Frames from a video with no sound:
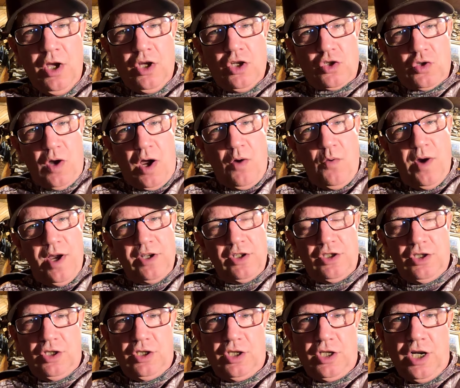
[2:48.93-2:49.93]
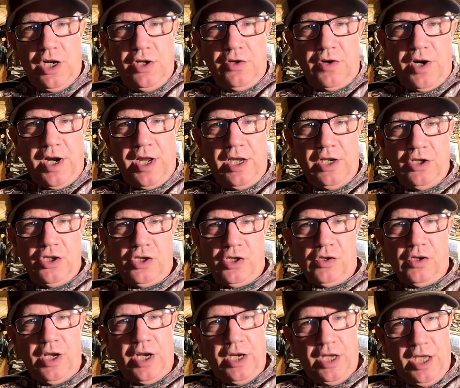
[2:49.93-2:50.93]
So I went to the gun range,
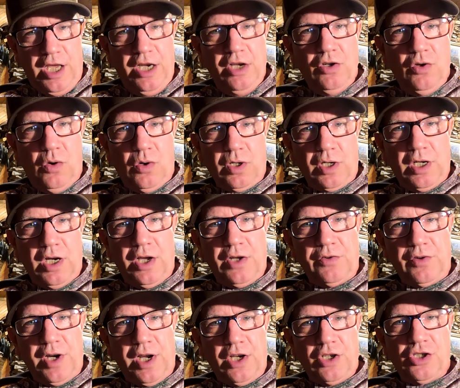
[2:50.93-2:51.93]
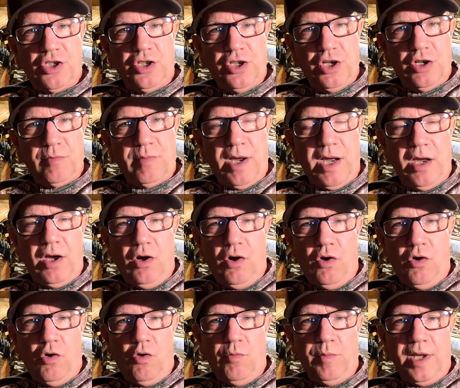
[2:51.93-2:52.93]
an indoor gun range near my
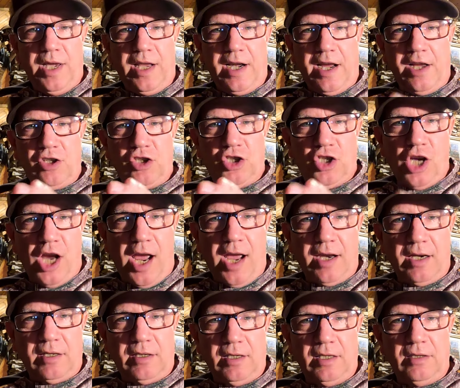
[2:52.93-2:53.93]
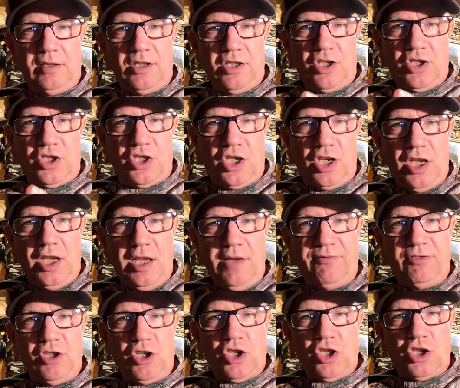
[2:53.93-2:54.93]
home, and I checked it to see
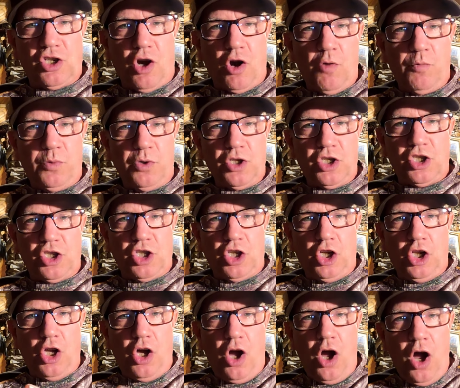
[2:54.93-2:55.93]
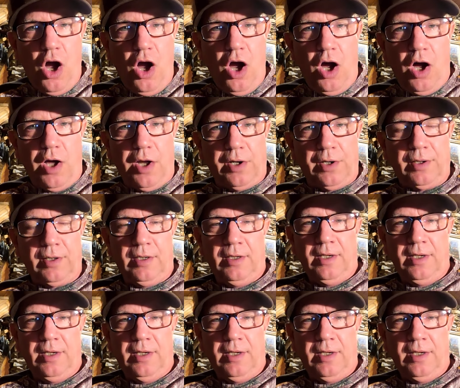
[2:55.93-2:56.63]
if the scope was still on.